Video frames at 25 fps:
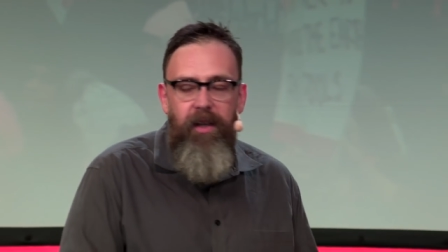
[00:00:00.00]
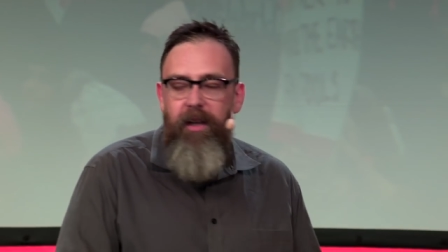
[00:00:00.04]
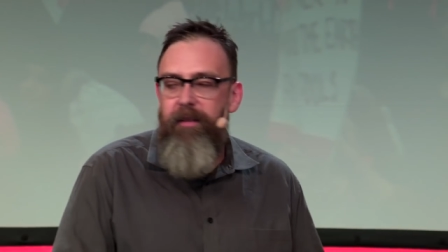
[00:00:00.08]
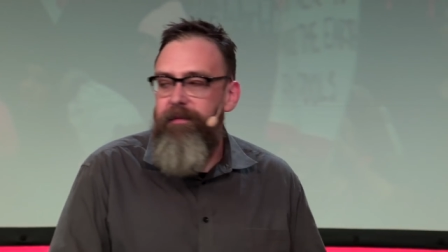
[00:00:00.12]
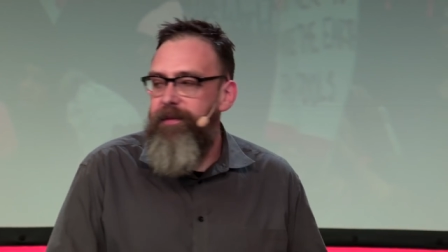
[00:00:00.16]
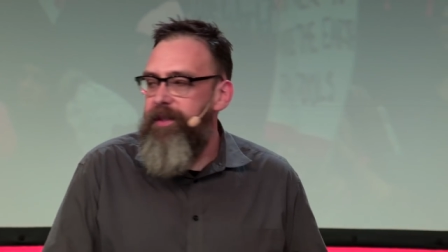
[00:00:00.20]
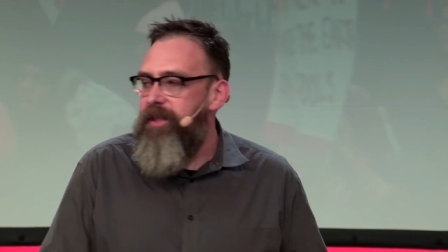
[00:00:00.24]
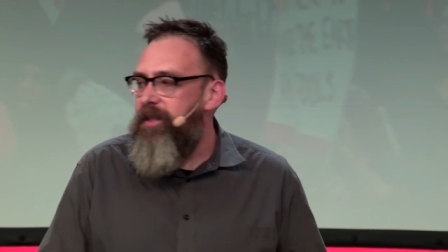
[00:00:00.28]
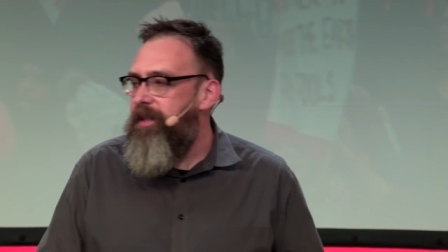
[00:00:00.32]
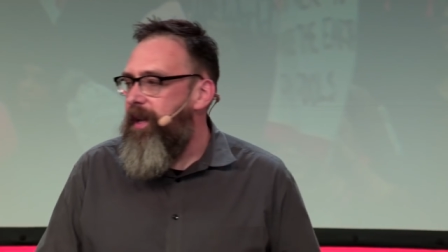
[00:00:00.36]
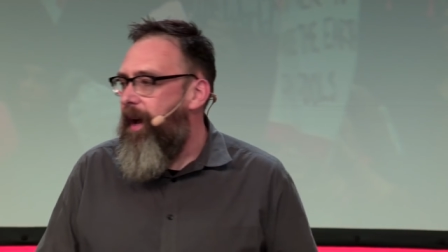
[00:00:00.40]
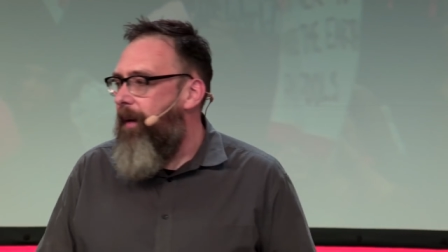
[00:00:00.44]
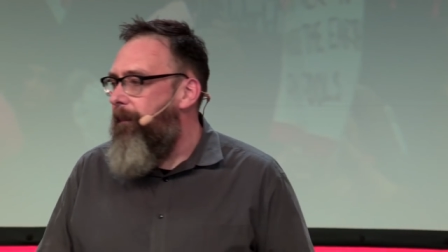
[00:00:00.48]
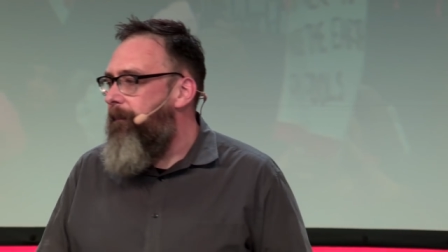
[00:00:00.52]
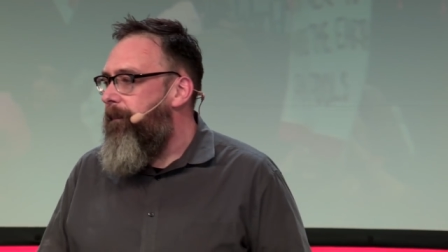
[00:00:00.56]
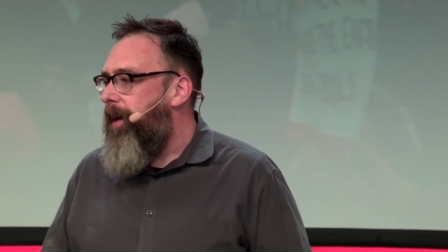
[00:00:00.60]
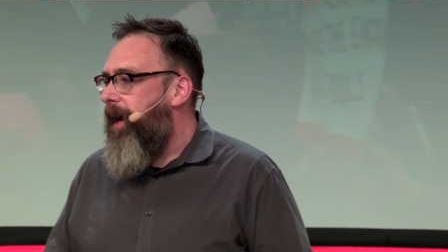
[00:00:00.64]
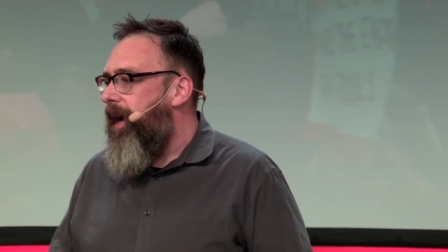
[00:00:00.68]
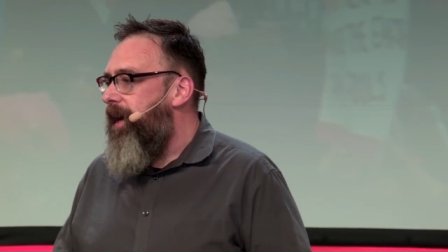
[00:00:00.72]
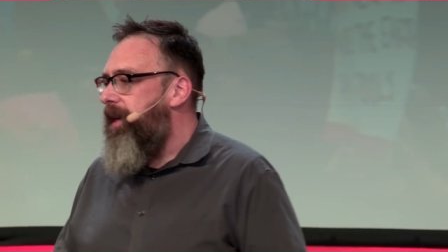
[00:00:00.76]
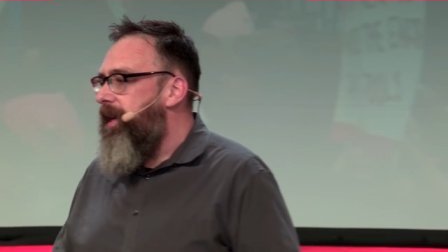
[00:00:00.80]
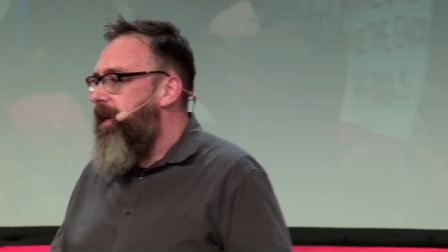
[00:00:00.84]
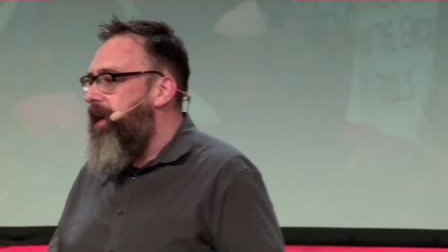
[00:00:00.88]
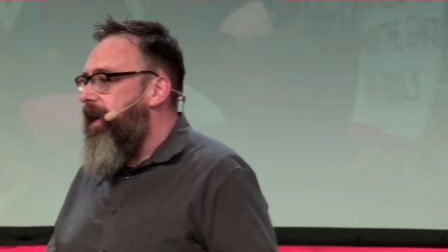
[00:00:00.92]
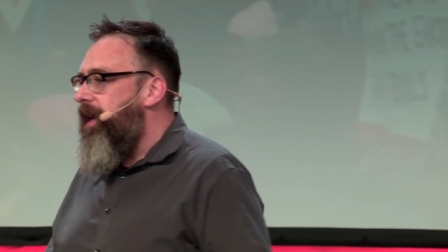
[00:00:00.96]
of
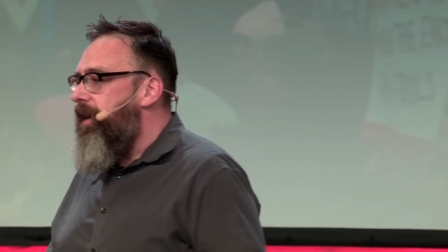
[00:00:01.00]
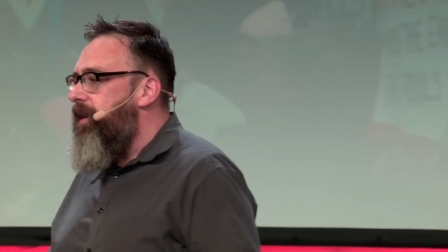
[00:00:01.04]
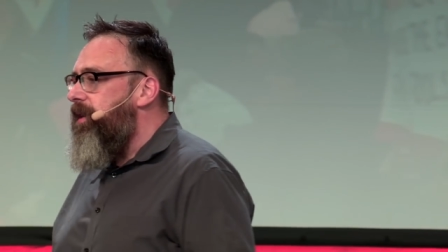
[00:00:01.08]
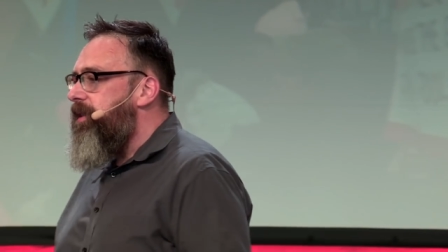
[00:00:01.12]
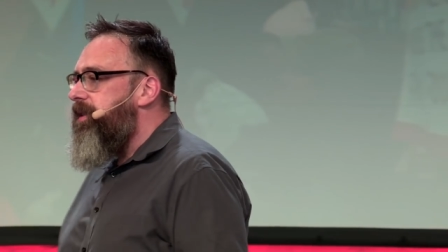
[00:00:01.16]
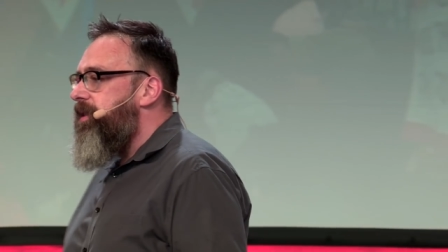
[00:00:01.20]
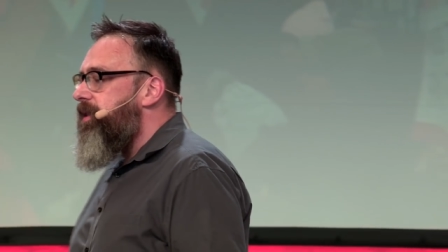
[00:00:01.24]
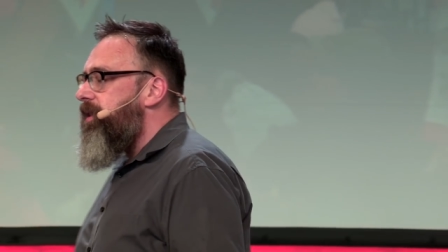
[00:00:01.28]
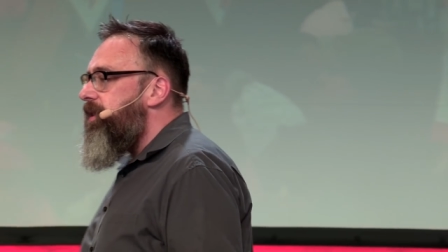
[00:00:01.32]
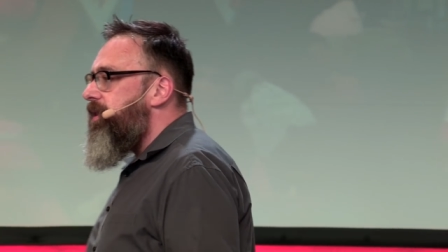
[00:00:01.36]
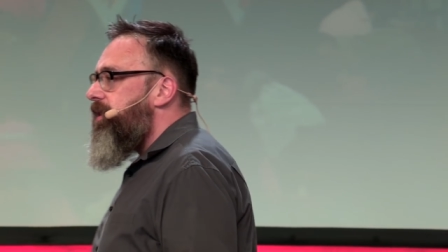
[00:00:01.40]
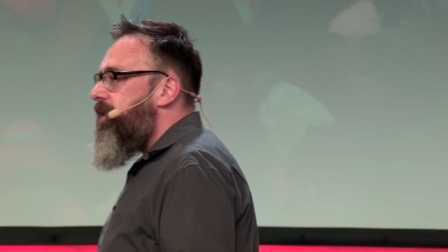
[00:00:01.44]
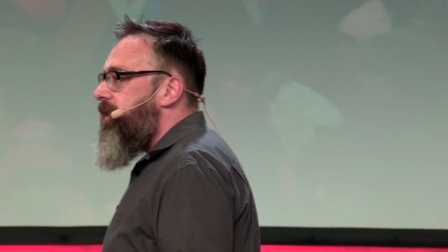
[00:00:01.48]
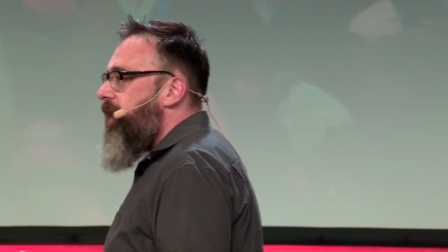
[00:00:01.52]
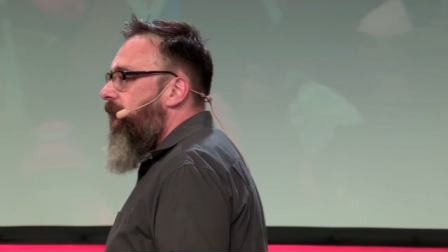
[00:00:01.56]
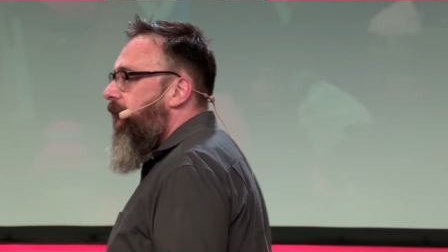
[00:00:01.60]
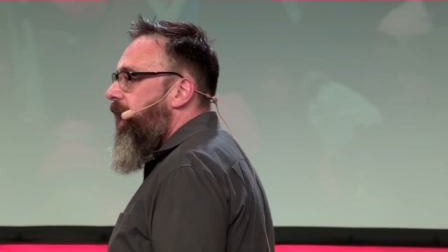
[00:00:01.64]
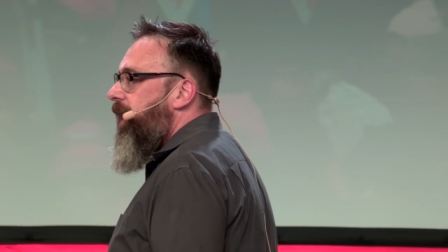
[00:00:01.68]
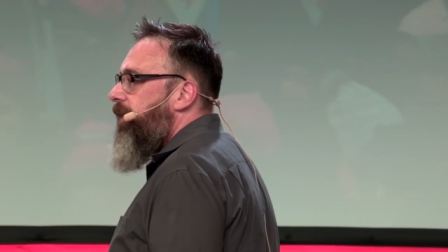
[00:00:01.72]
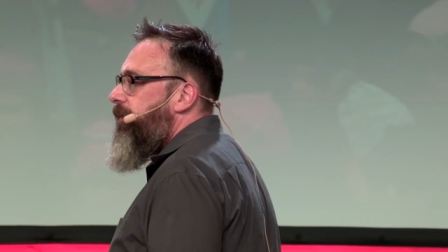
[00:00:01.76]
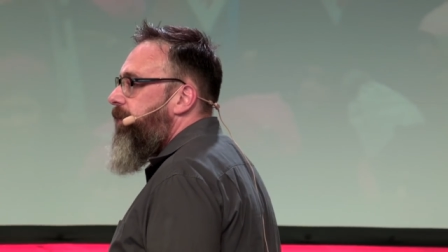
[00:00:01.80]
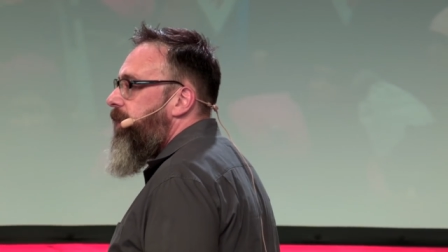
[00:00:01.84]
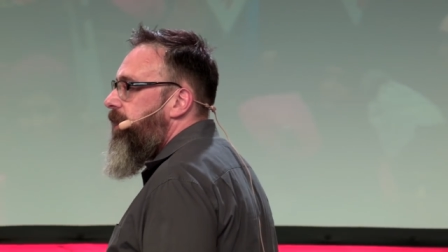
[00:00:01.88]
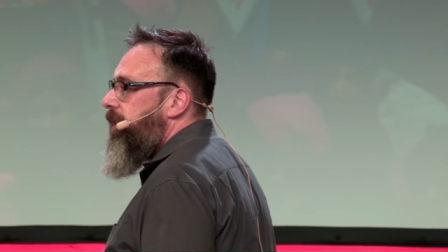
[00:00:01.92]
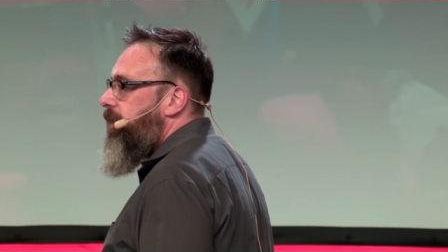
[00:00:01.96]
somebody else's
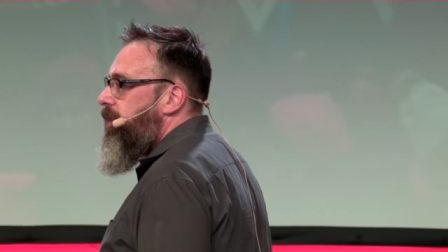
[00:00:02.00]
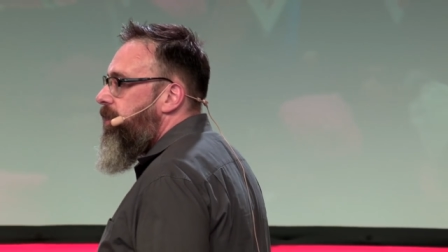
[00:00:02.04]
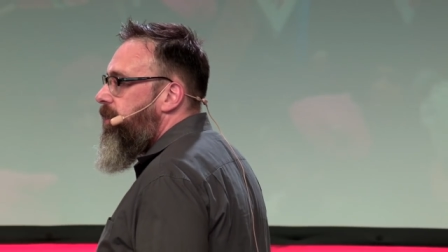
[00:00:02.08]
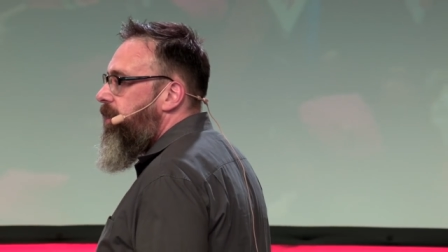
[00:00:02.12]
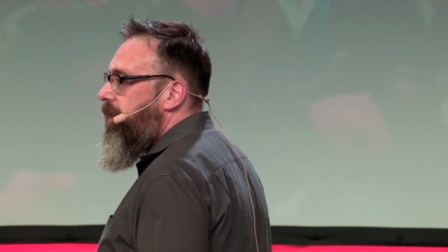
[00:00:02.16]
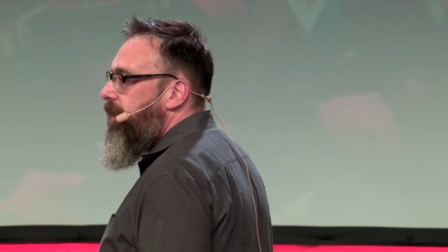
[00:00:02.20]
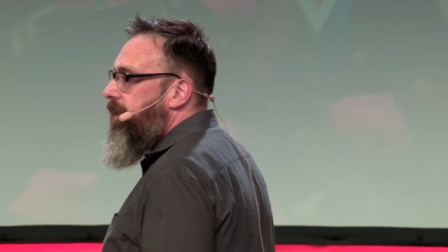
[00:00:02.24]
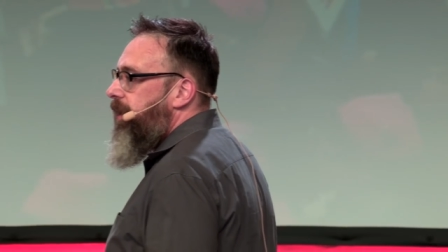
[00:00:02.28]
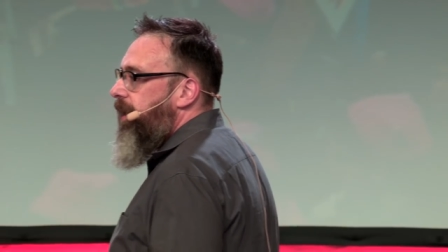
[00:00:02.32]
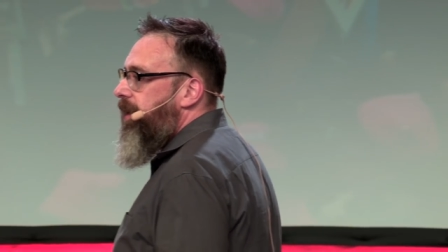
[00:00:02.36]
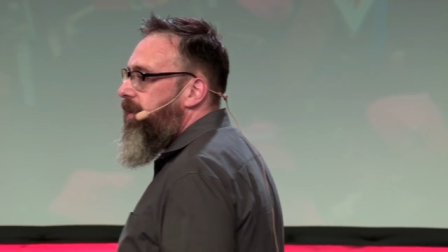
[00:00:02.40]
livelihood